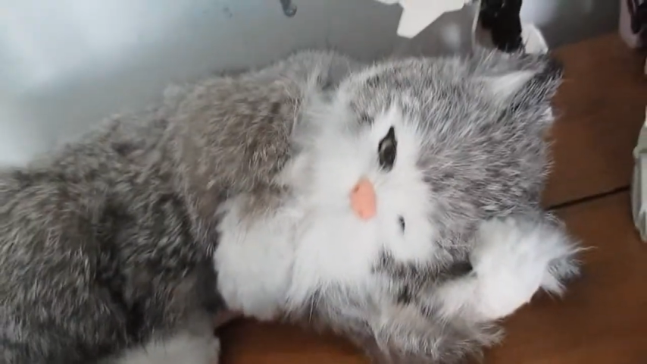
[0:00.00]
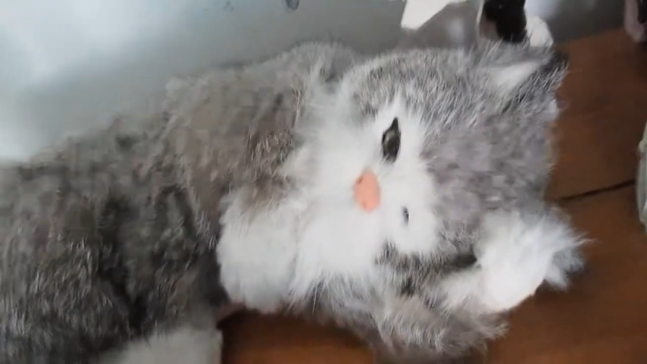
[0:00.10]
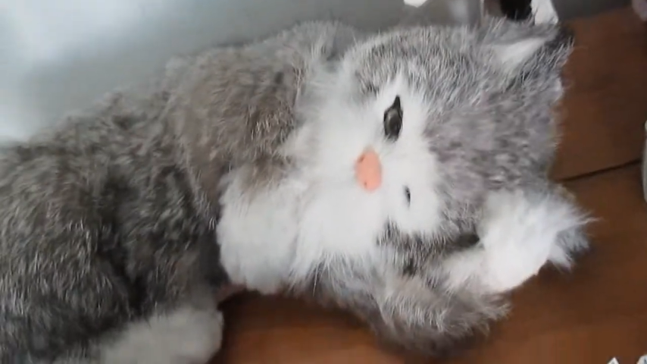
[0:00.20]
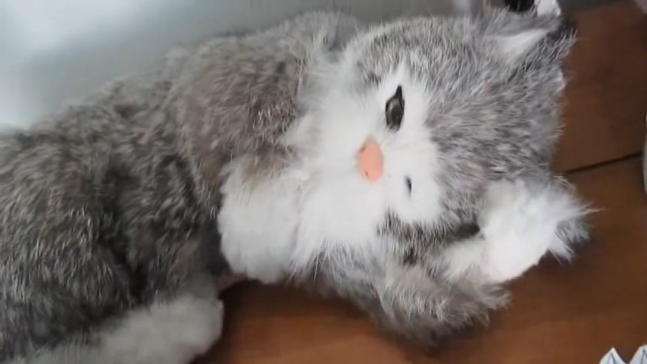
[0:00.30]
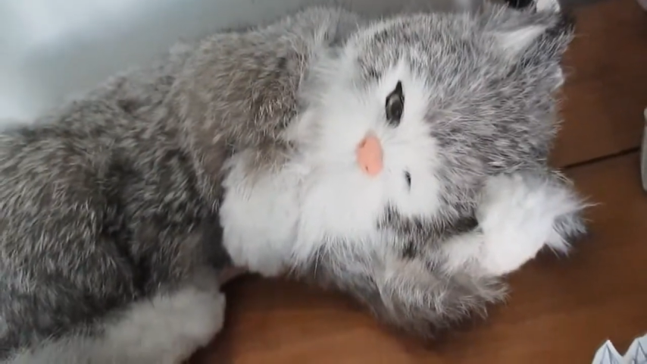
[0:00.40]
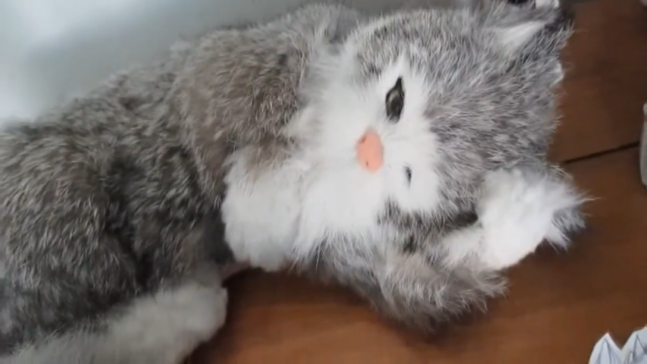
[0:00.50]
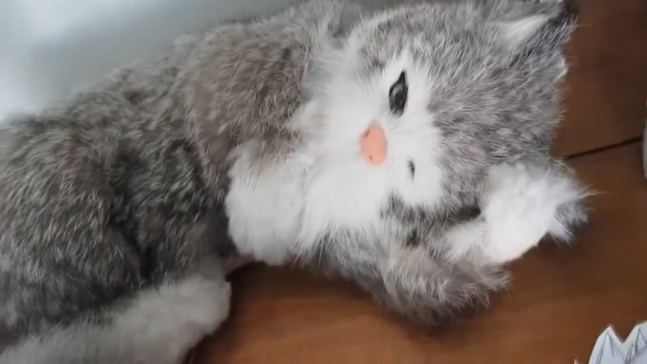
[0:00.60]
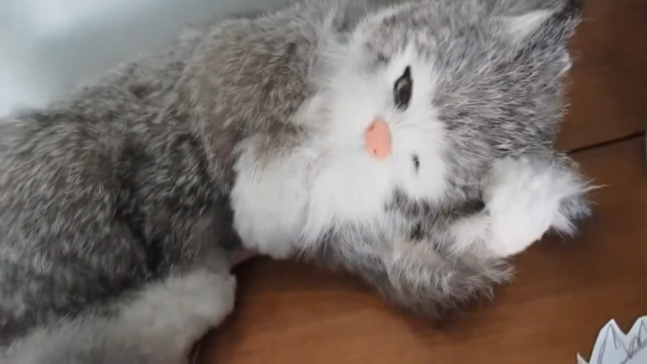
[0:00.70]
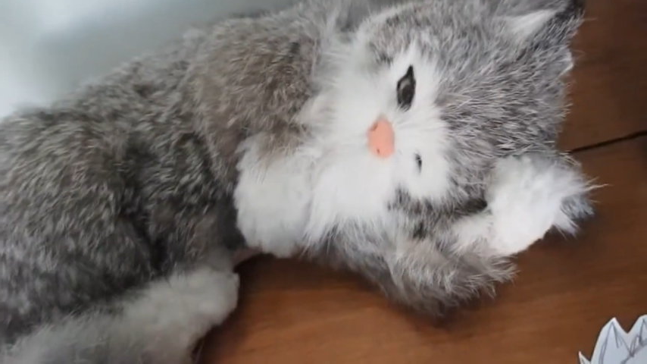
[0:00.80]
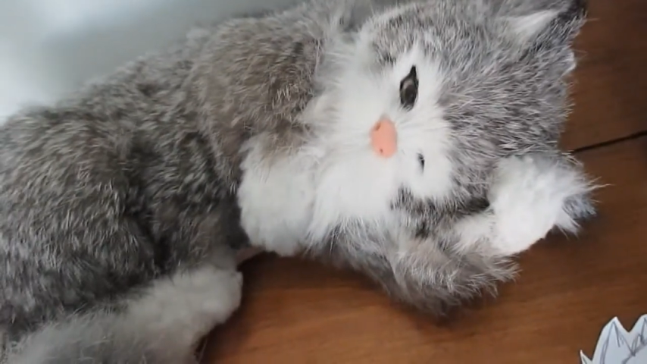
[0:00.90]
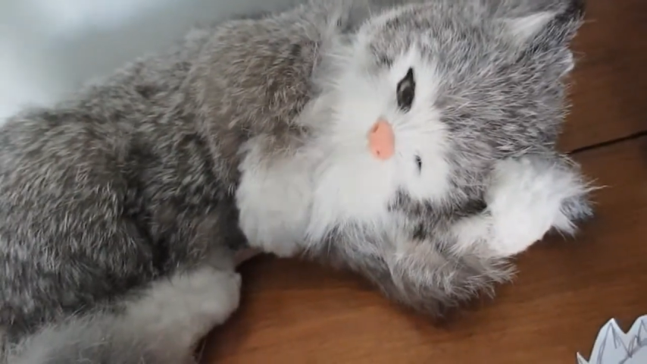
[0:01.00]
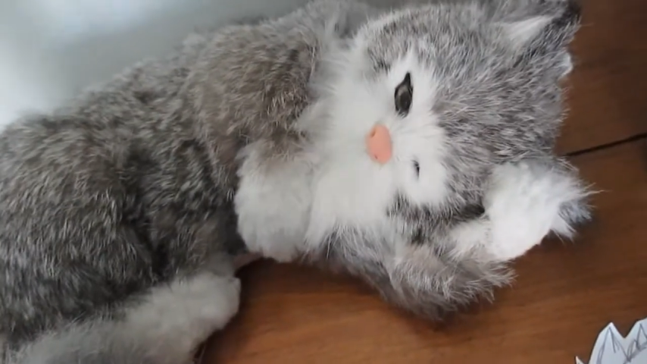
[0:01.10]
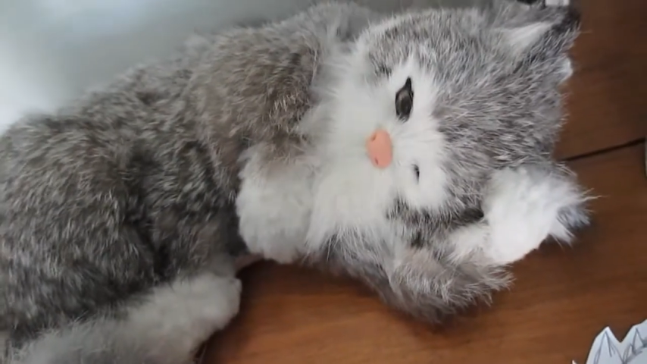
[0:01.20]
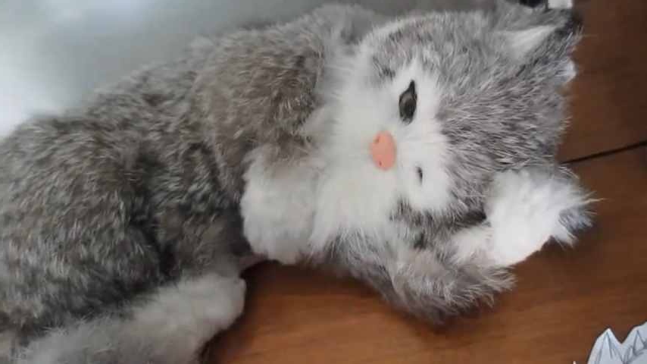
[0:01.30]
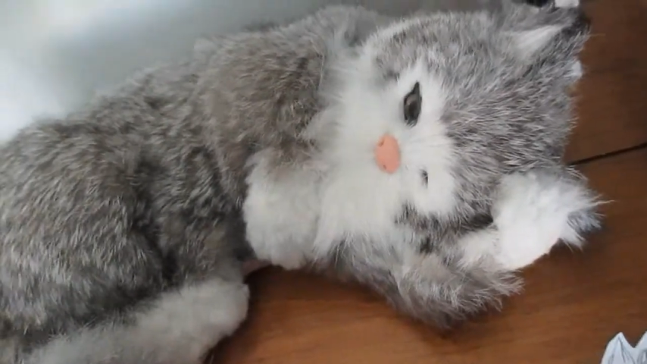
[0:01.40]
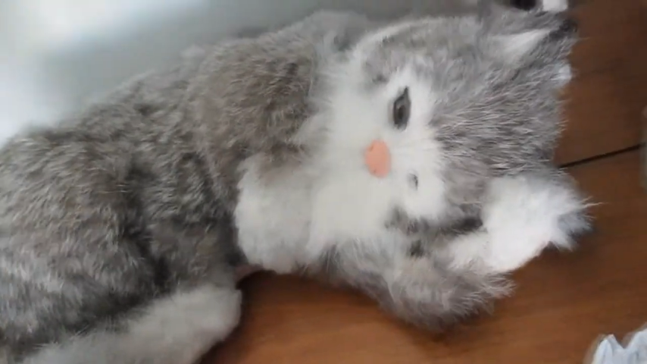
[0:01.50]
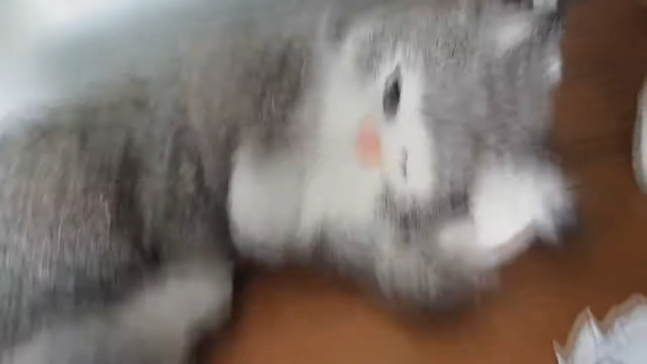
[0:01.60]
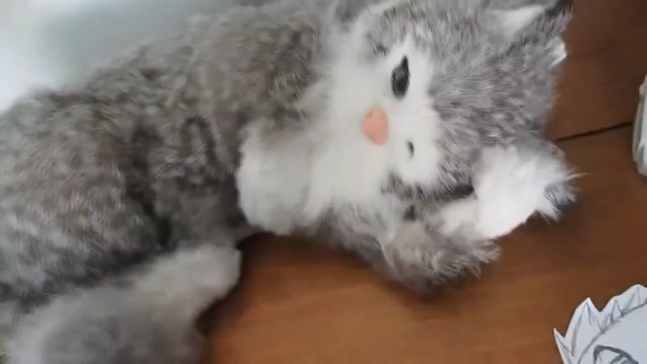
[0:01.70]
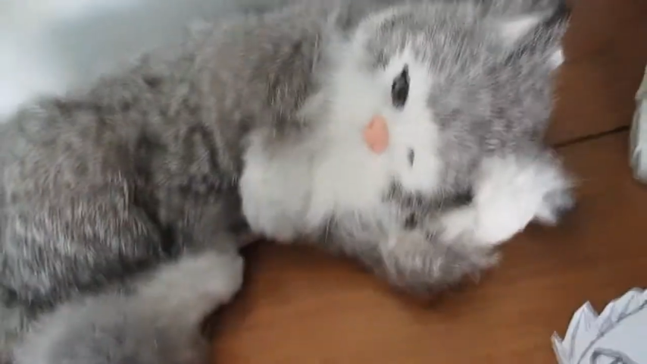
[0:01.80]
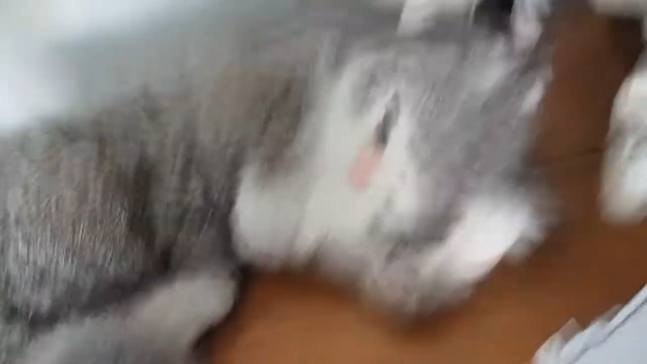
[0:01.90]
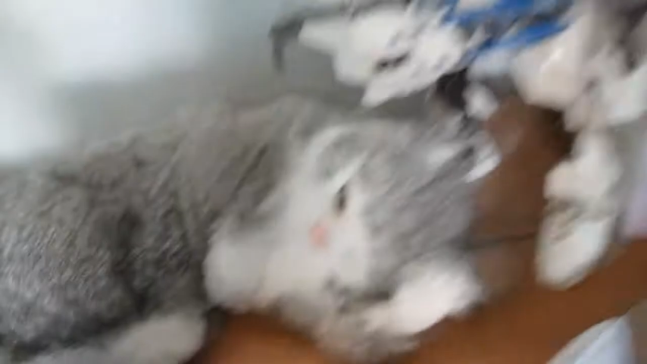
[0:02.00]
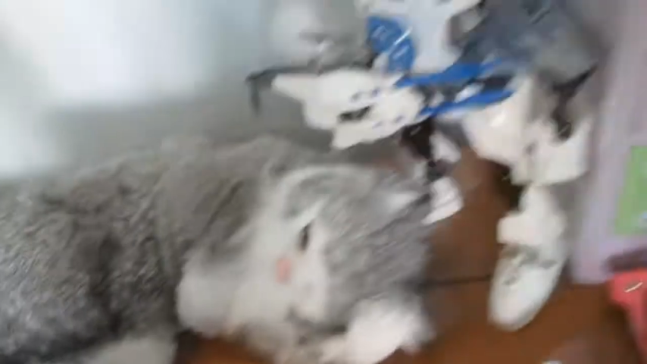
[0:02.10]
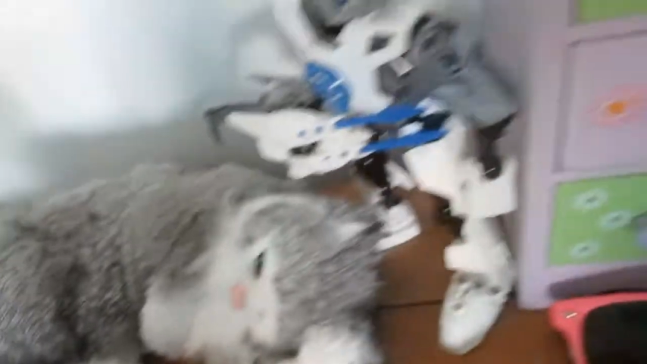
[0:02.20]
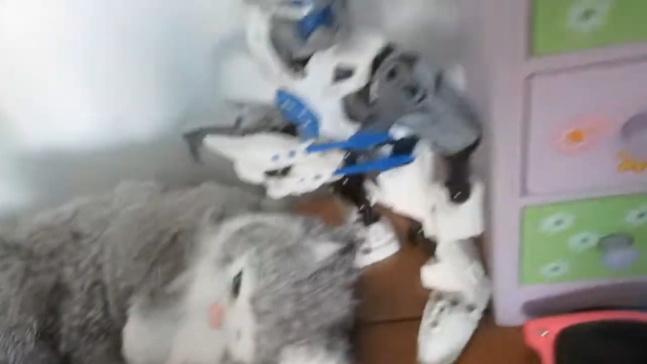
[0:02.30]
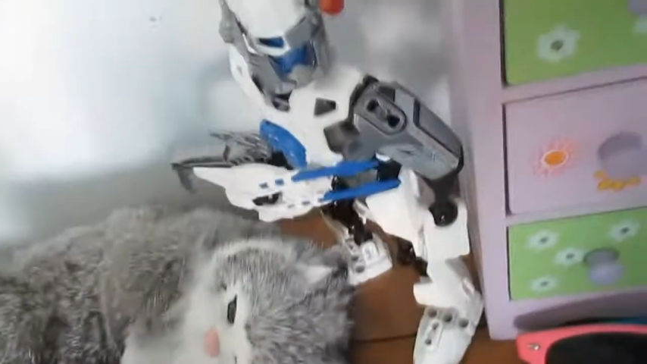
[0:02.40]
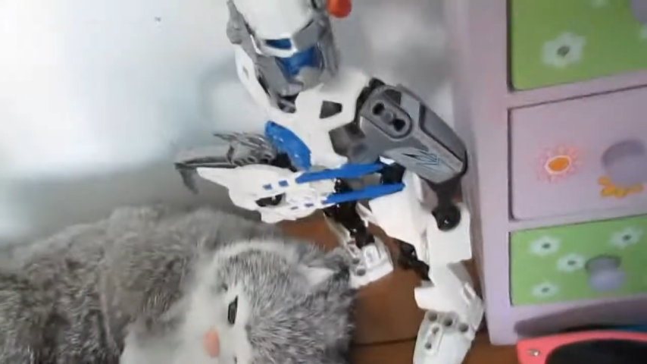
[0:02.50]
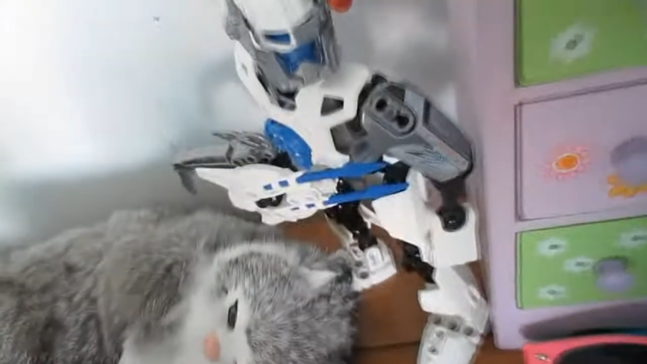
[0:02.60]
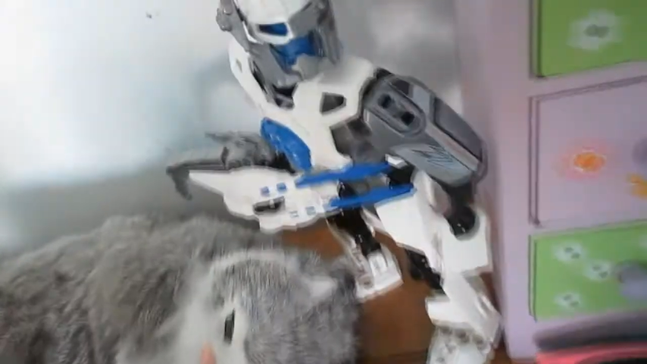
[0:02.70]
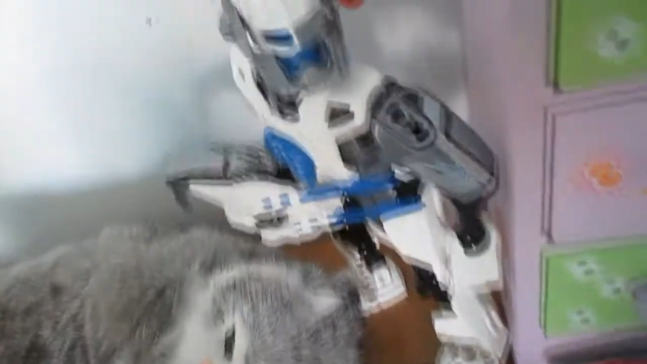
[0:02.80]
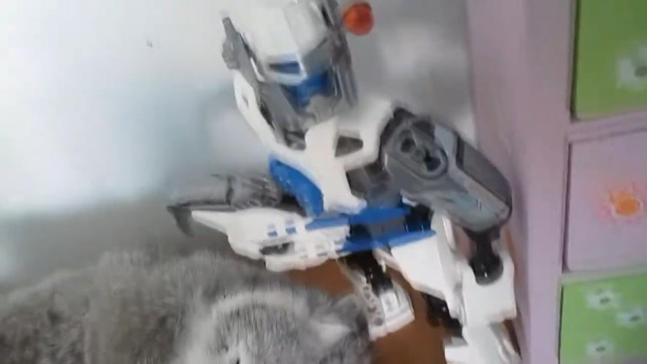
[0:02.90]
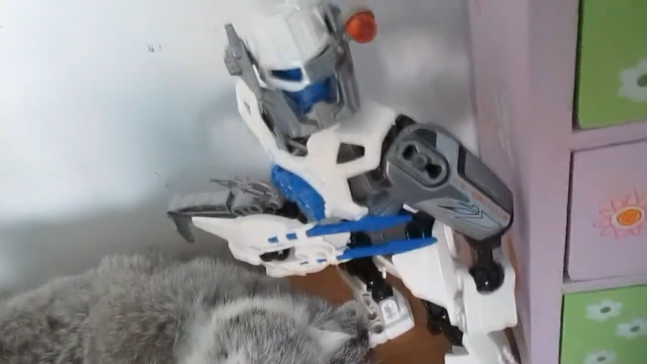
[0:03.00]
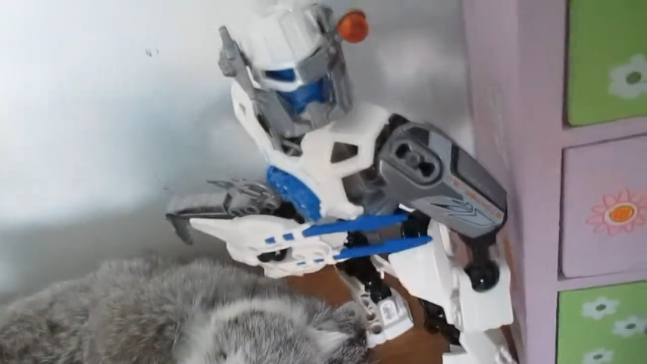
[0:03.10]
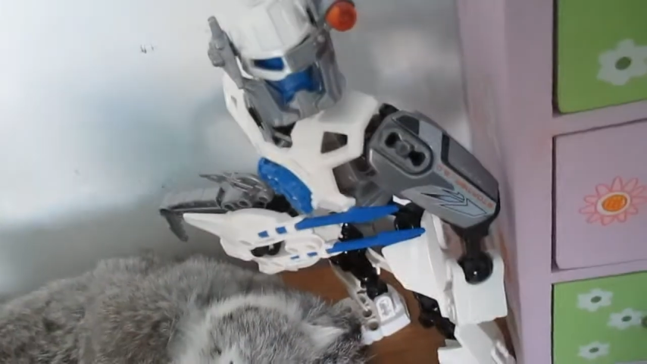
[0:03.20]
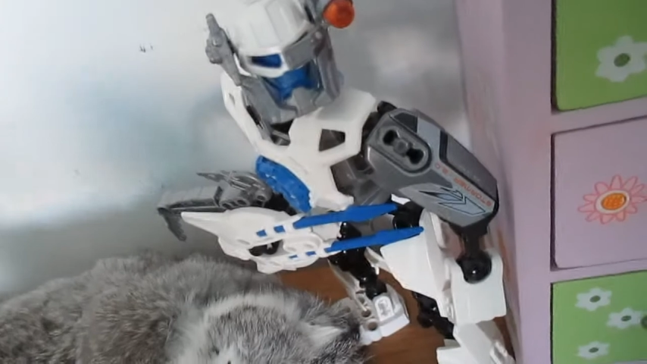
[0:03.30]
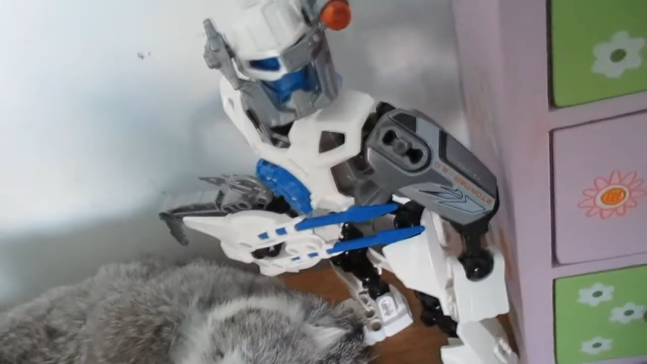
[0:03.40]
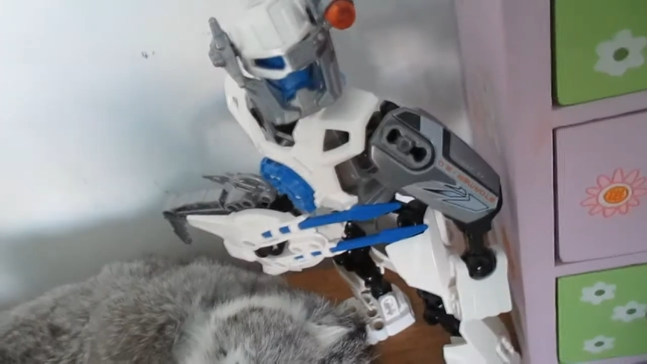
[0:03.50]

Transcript: Nobody's mouth can be seen.